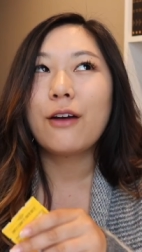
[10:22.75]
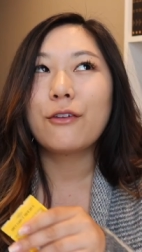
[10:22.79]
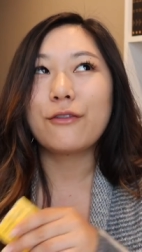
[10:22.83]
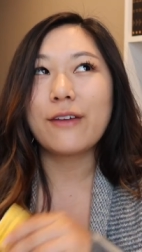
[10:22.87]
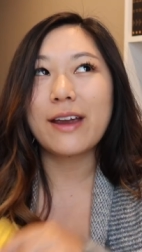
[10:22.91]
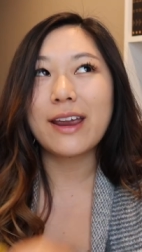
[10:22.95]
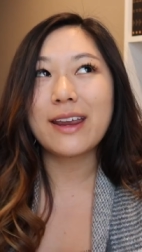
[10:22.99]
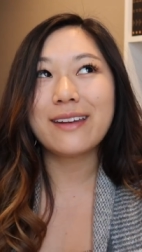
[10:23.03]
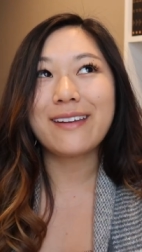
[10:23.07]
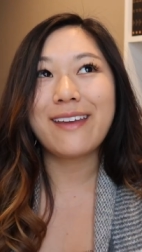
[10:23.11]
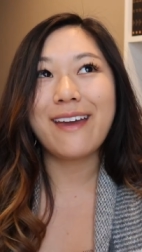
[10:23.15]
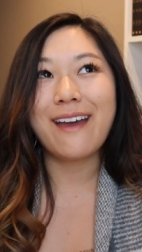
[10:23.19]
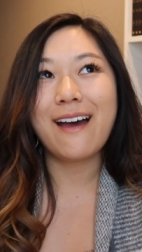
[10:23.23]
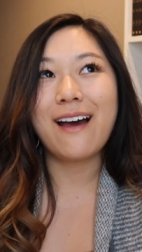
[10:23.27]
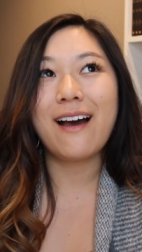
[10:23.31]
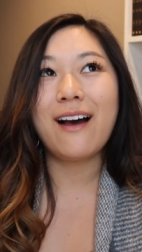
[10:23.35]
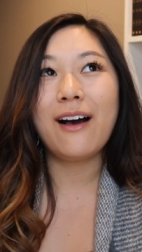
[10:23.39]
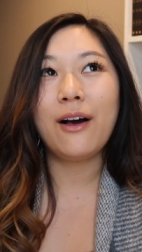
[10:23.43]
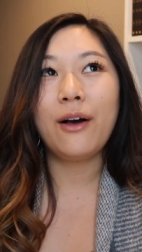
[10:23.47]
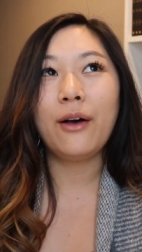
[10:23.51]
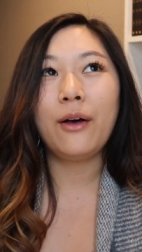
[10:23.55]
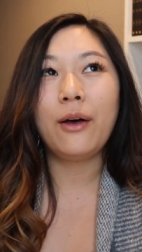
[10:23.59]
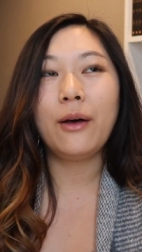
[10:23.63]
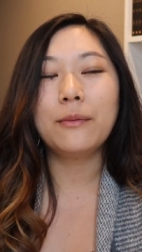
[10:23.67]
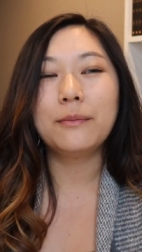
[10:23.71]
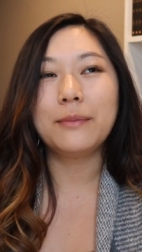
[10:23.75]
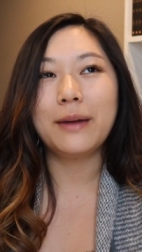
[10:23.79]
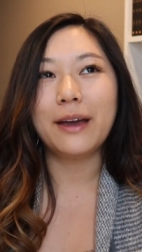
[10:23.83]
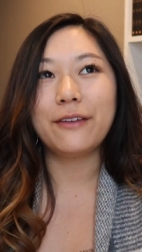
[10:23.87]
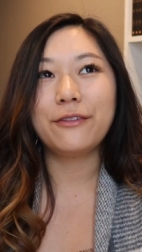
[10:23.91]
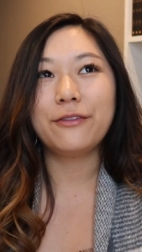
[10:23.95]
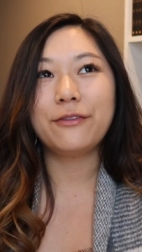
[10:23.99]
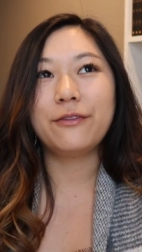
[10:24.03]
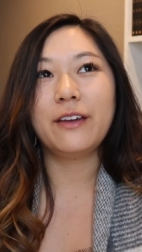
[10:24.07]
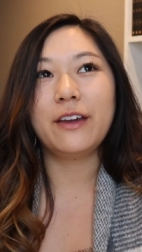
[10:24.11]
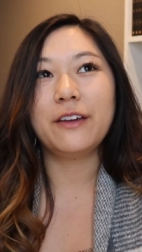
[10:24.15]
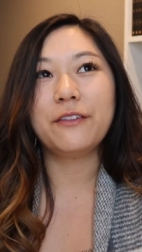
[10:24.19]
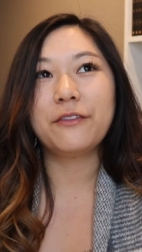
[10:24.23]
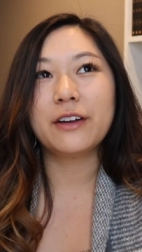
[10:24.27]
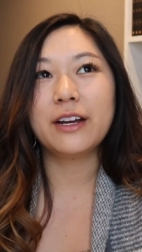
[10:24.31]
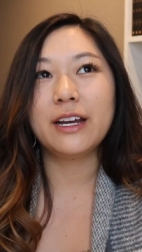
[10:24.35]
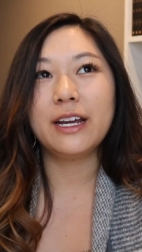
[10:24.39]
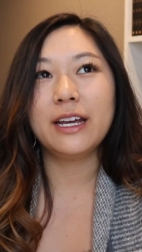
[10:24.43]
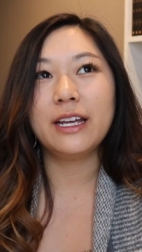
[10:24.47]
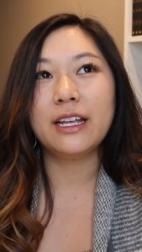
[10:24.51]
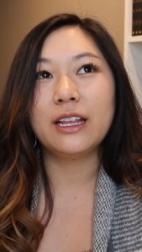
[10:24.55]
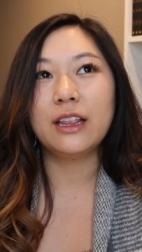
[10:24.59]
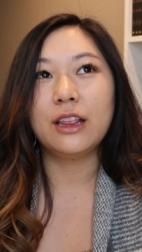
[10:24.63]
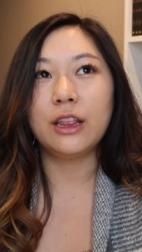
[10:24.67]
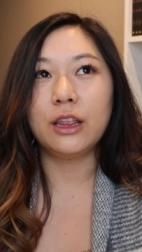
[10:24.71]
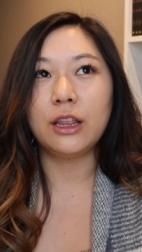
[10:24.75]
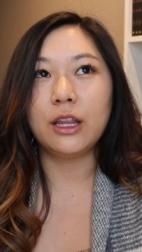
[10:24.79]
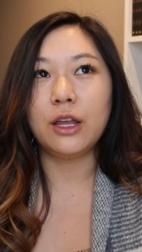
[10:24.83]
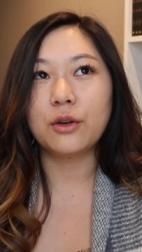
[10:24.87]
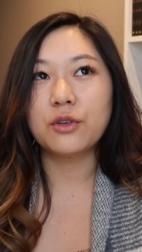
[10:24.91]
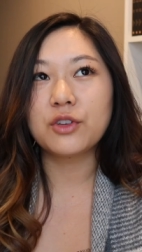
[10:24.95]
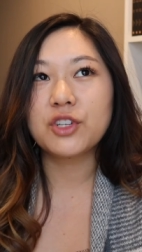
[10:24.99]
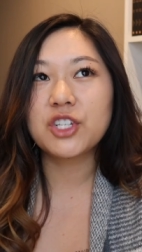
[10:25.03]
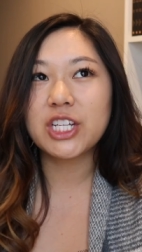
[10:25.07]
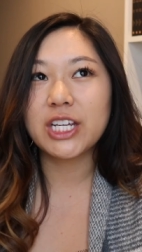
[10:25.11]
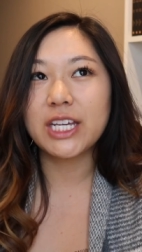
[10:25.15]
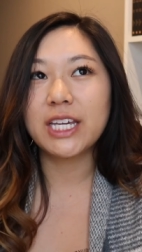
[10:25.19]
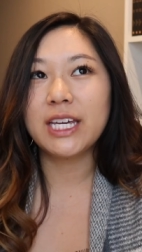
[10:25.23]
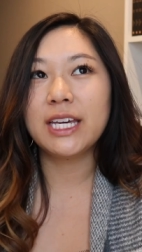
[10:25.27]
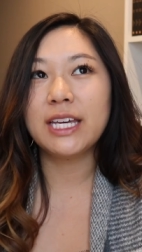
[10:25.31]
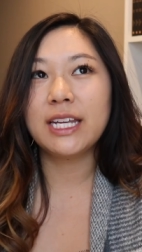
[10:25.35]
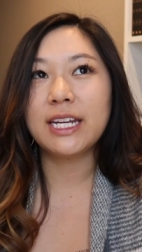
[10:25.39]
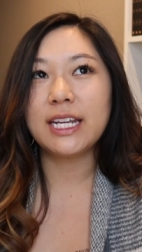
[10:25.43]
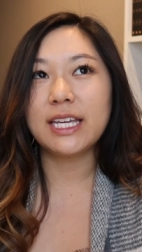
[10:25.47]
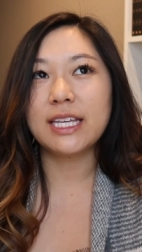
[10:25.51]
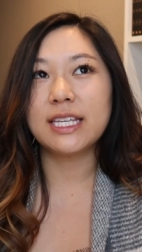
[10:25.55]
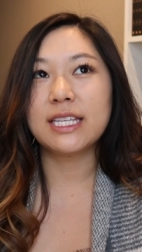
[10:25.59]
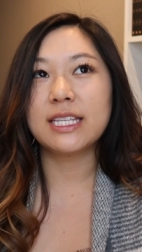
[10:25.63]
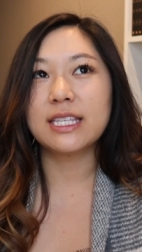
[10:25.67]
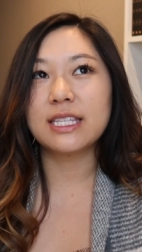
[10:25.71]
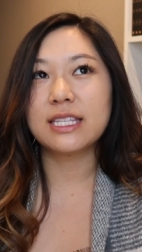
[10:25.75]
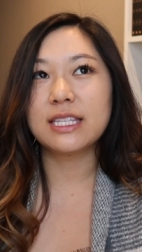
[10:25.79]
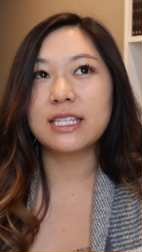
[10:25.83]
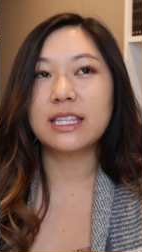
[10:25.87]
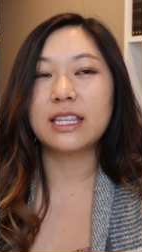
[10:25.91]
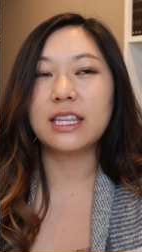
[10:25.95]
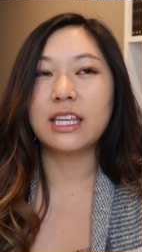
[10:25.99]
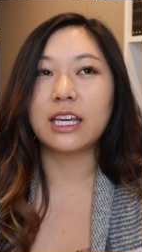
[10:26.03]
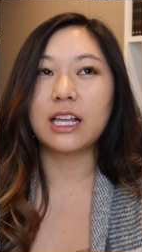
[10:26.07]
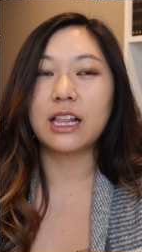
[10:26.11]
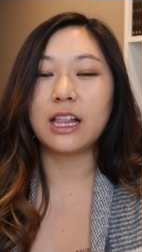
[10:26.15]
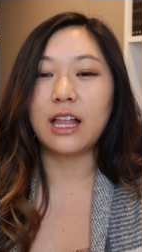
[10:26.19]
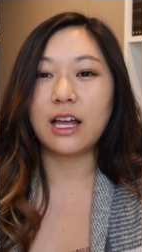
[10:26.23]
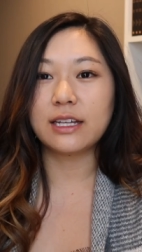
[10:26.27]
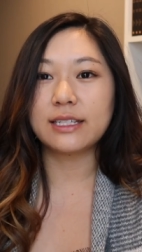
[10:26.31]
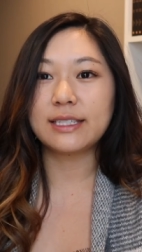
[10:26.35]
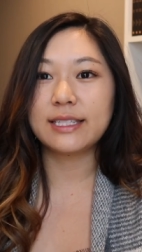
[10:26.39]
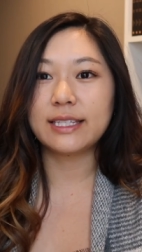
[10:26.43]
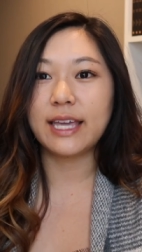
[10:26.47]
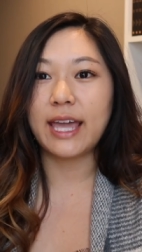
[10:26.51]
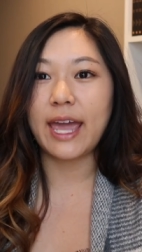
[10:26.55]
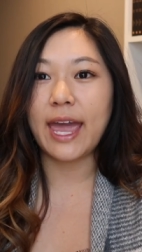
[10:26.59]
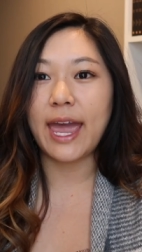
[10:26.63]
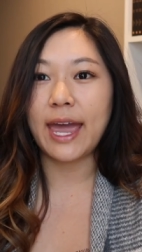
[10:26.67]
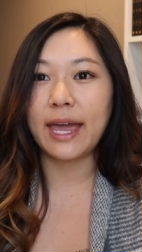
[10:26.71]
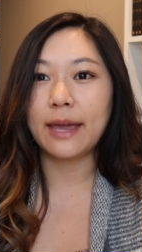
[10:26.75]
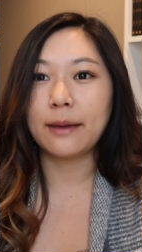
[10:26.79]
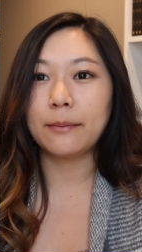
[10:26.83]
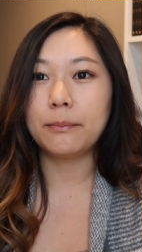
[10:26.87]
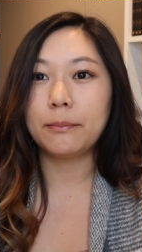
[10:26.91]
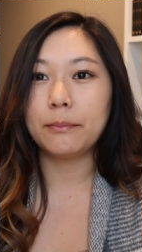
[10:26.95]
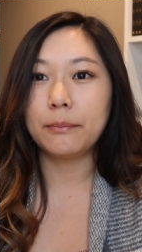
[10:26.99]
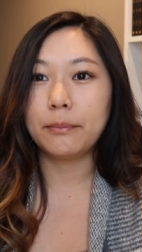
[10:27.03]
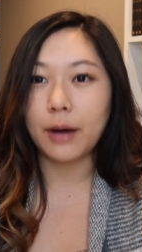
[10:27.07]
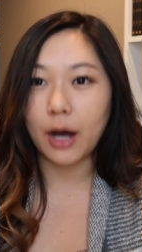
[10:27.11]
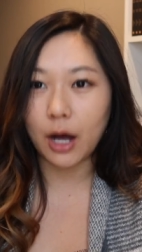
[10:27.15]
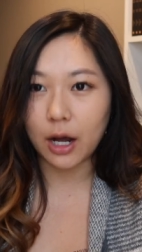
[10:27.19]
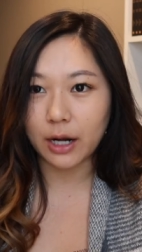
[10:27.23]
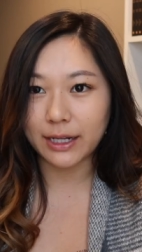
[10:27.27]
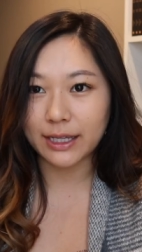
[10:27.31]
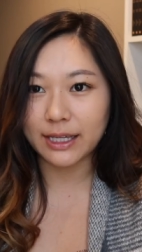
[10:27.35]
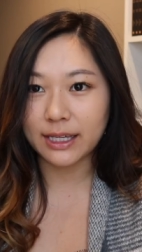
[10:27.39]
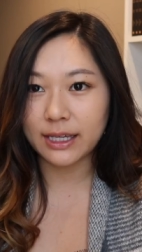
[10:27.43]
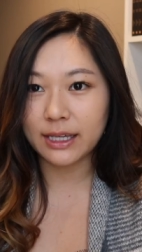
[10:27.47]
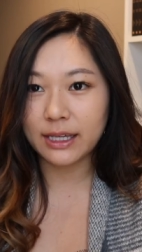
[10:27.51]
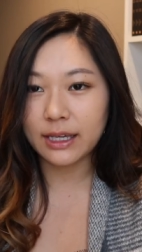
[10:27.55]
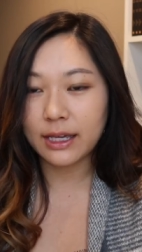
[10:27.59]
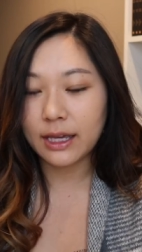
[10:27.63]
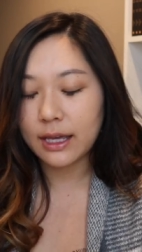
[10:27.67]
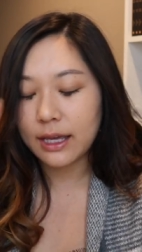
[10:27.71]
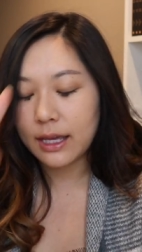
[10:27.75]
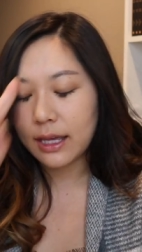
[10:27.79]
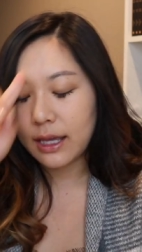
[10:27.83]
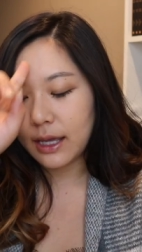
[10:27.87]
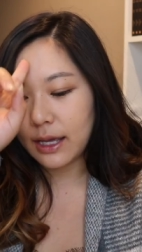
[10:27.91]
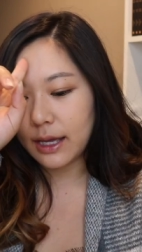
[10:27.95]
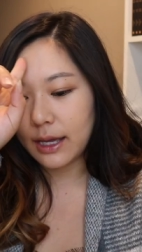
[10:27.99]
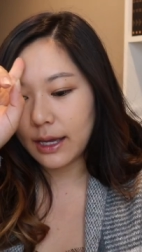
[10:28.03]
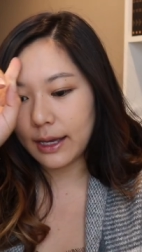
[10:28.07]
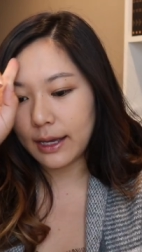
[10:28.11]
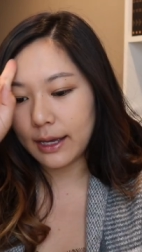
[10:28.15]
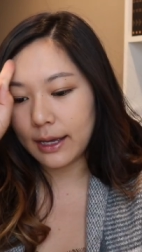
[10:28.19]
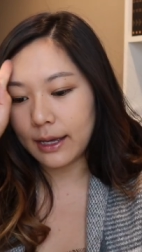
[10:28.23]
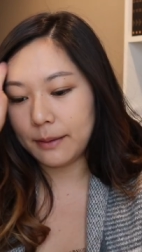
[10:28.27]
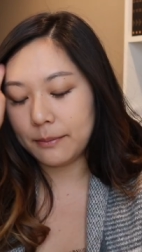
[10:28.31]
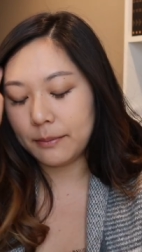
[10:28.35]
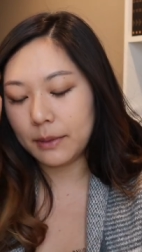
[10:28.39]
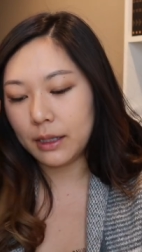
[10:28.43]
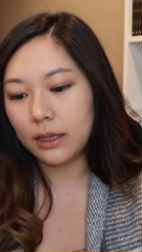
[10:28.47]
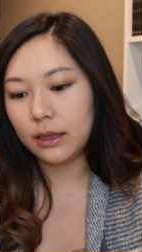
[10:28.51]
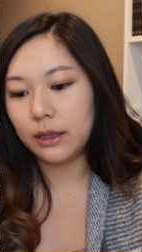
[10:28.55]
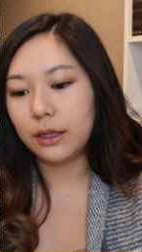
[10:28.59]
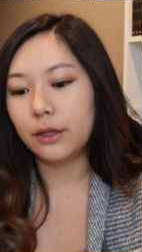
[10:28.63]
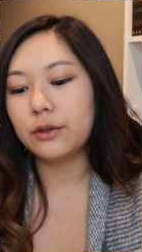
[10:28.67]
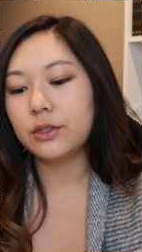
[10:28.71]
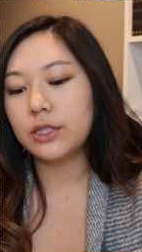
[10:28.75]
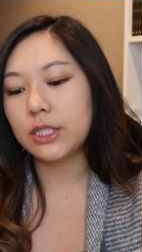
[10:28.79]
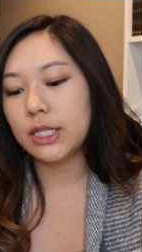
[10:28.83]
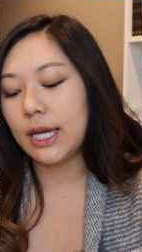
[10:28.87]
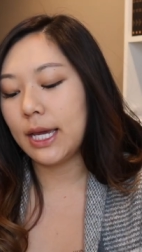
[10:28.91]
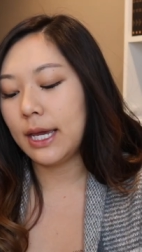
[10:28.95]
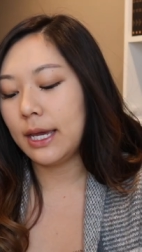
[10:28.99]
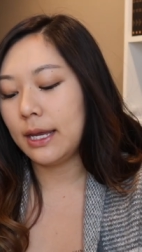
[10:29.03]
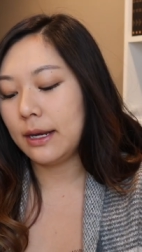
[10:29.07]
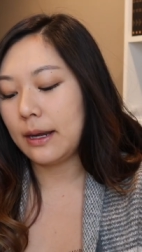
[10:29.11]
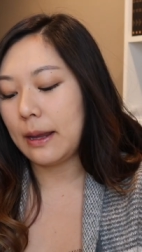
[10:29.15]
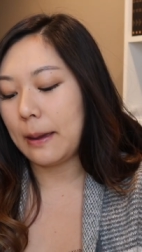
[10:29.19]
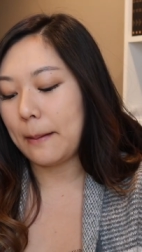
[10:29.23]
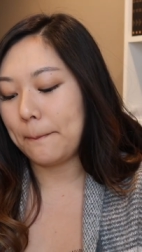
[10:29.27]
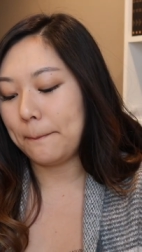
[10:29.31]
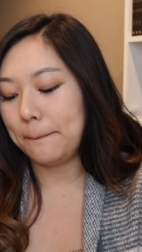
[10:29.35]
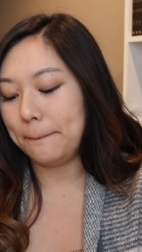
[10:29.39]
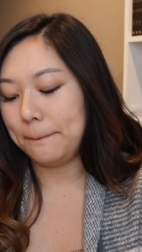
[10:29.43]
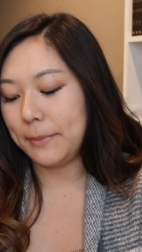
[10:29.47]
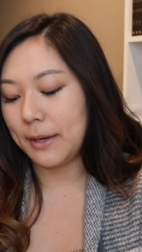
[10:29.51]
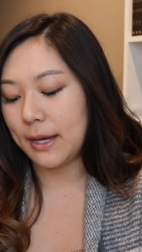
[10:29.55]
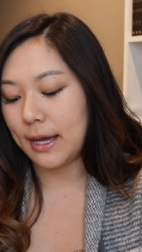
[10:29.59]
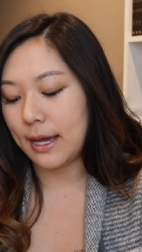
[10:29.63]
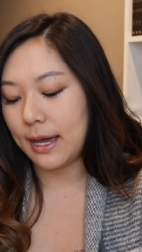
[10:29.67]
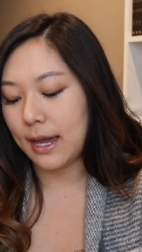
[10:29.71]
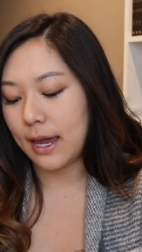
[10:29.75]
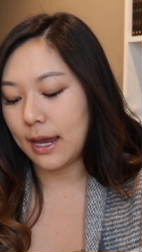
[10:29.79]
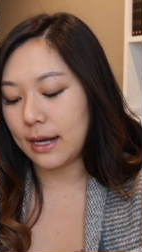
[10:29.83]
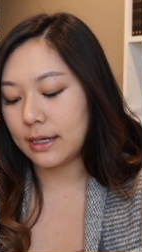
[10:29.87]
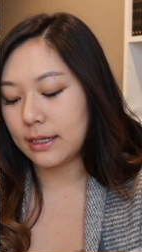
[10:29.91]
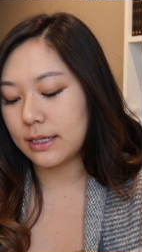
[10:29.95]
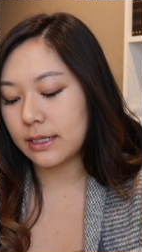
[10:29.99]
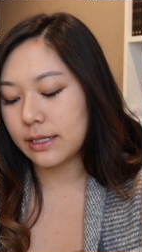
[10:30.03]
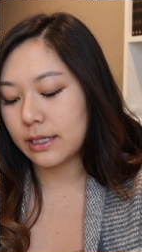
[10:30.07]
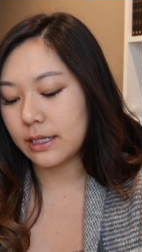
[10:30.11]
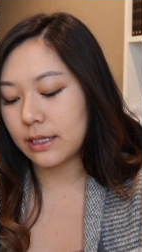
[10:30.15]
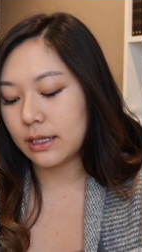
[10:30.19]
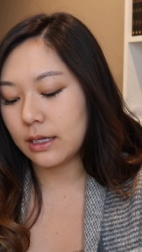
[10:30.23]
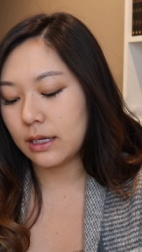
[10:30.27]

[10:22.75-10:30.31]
Right now, my favorite lotion is the Glossier Body um, Lotion, but